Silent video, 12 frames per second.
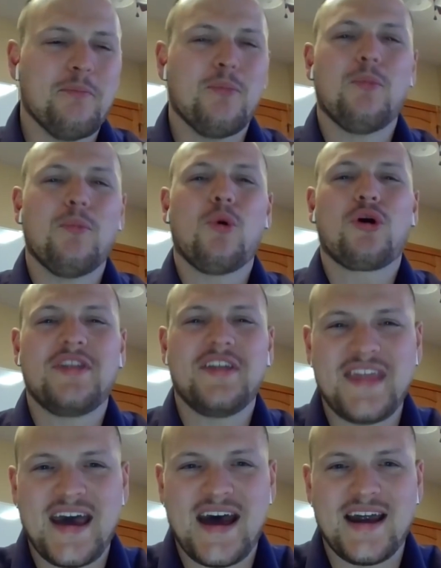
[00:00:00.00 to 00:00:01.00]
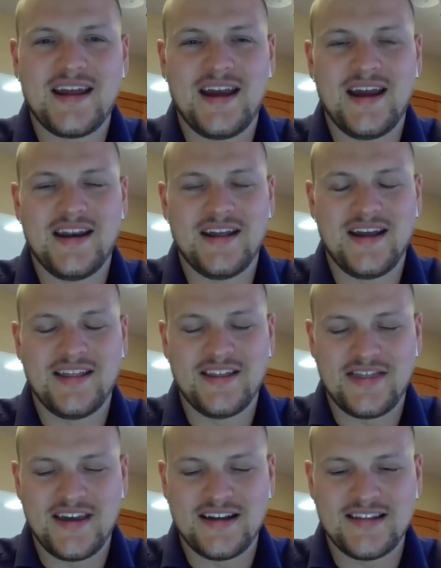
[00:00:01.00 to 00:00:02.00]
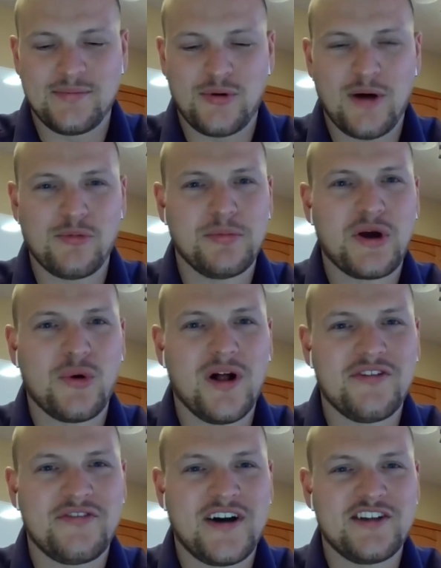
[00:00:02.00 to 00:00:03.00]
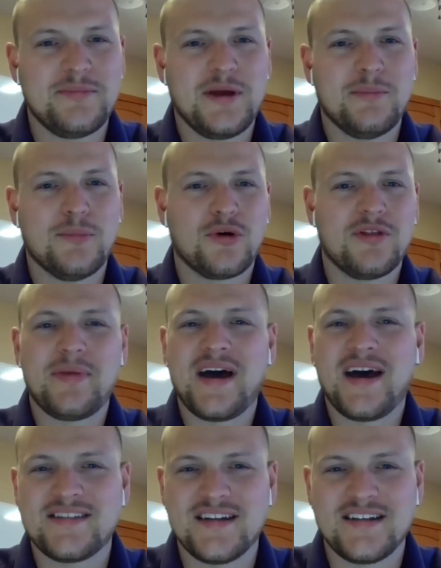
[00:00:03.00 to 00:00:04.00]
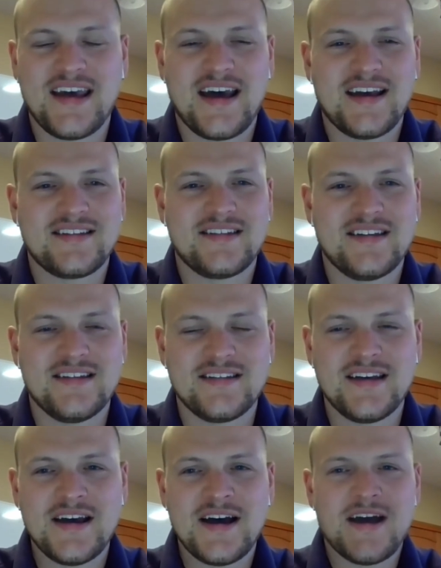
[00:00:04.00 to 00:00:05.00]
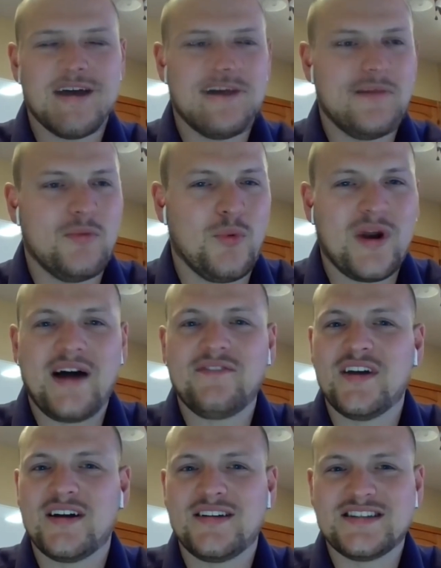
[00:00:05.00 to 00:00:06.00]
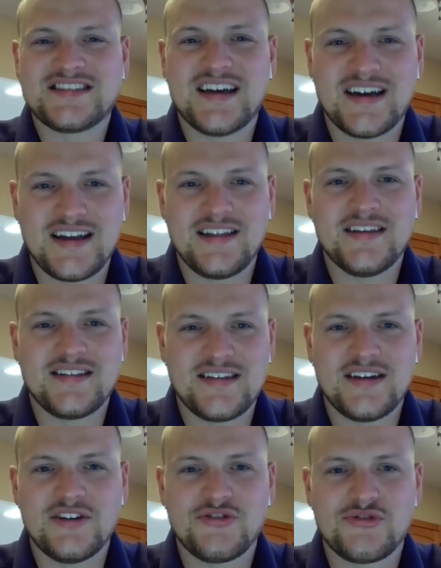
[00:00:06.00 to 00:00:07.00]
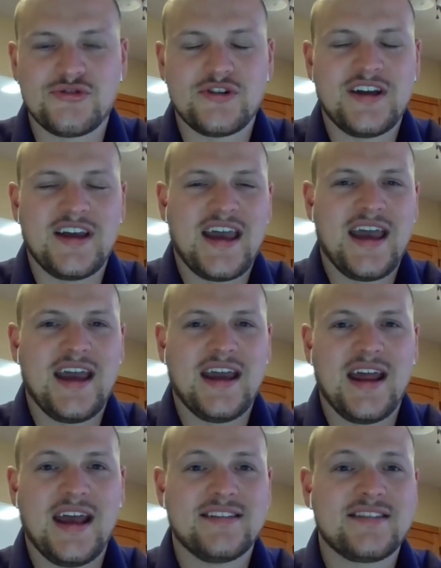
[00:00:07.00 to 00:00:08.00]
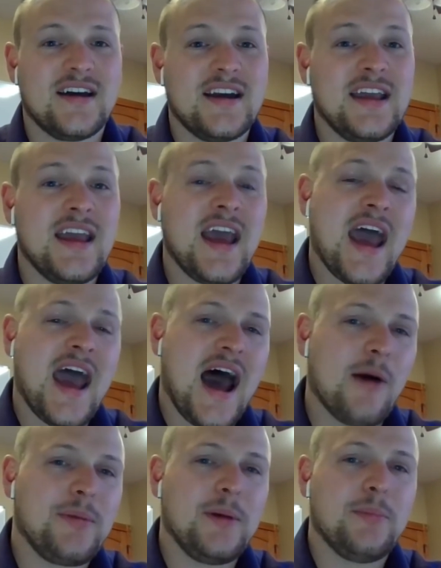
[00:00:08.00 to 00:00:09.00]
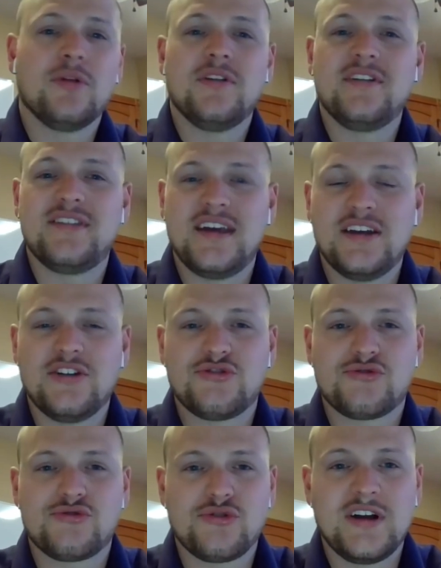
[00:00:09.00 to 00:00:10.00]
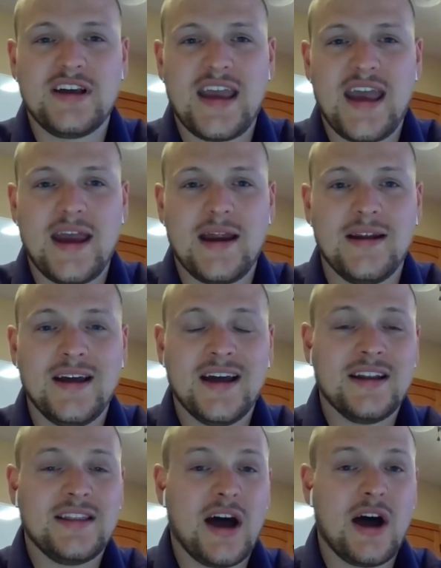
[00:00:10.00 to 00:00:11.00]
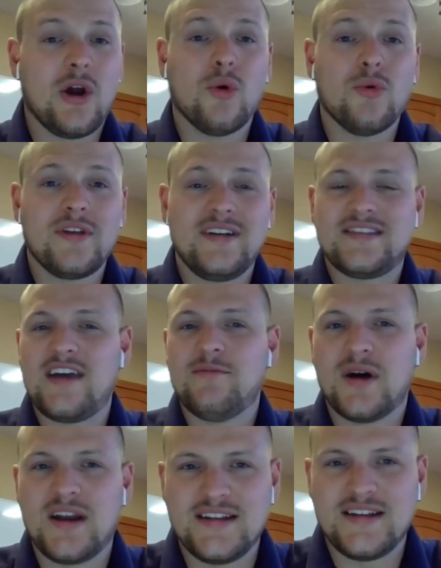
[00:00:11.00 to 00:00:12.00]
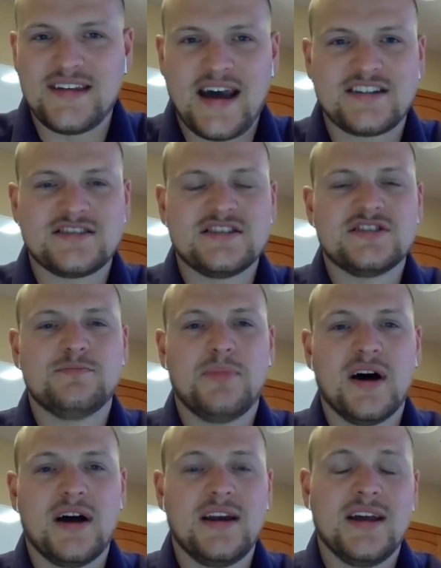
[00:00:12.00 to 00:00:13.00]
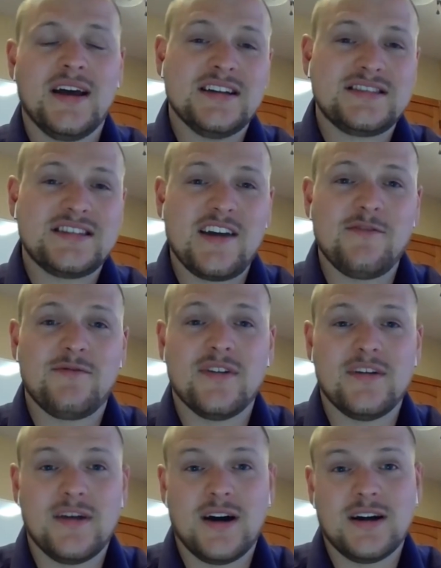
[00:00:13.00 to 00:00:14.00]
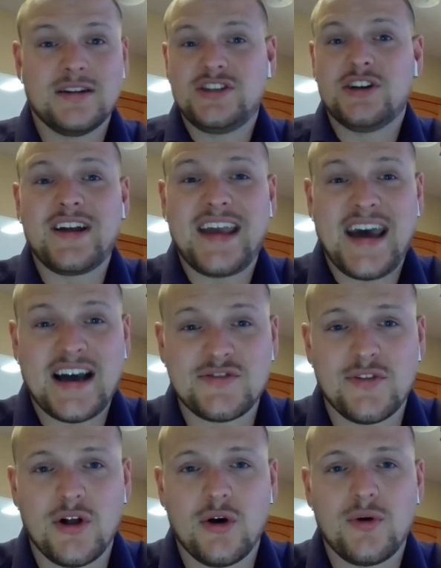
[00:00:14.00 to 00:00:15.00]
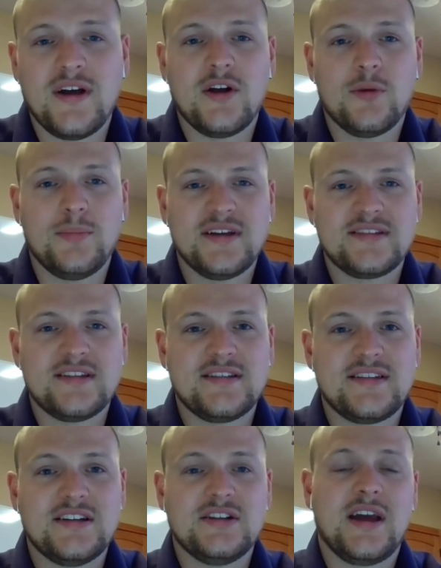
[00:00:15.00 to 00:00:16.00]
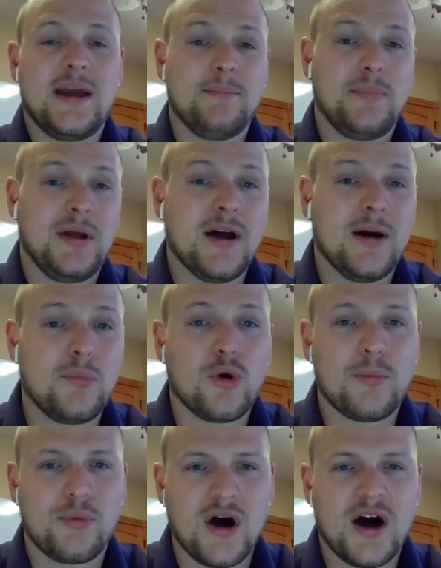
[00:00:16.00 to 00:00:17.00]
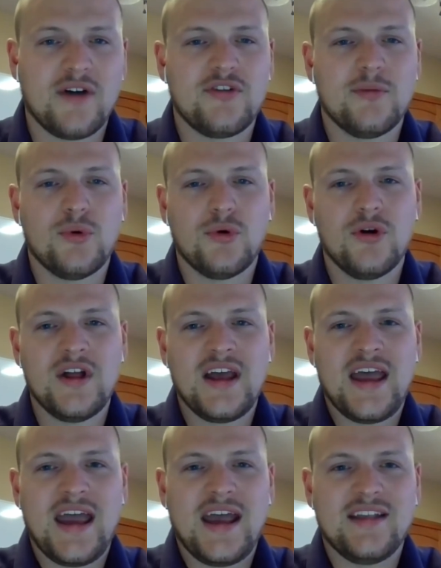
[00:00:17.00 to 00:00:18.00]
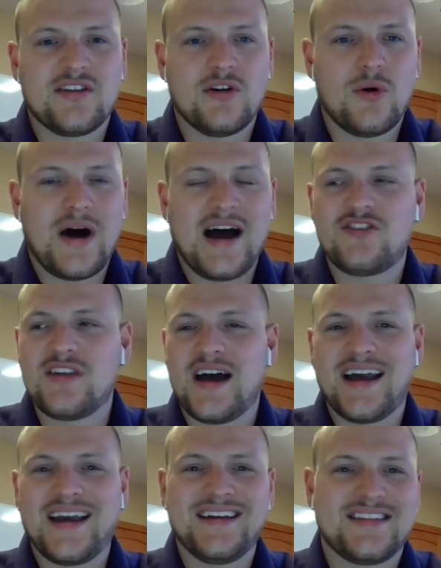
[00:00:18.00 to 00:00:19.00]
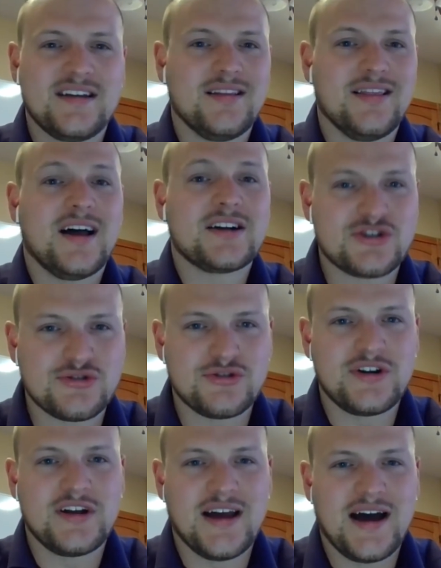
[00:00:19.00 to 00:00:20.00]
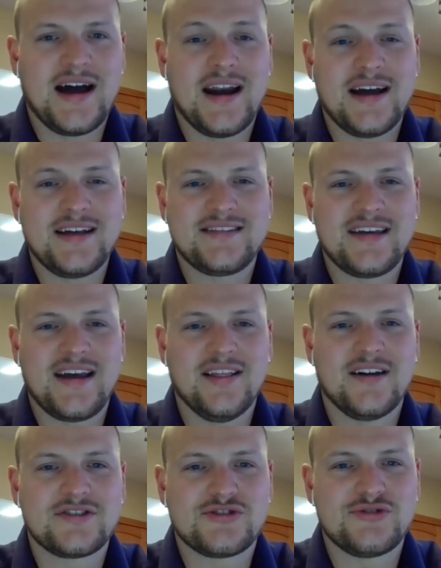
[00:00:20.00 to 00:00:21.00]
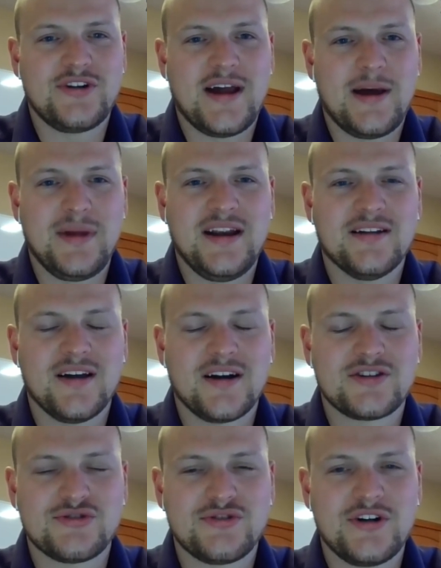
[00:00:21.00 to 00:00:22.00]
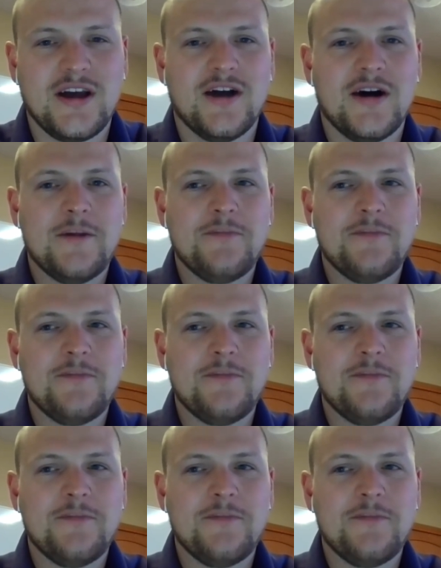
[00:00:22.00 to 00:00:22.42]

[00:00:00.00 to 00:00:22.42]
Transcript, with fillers: more than that, and, and the thing that probably qualifies me more than passing a test is what I've done to study this industry and, and study how people in this industry can not only save money in taxes, but save uh, generate cash flow in their business and, and become more profitable and so I, I get the luxury and i say luxury and i mean luxury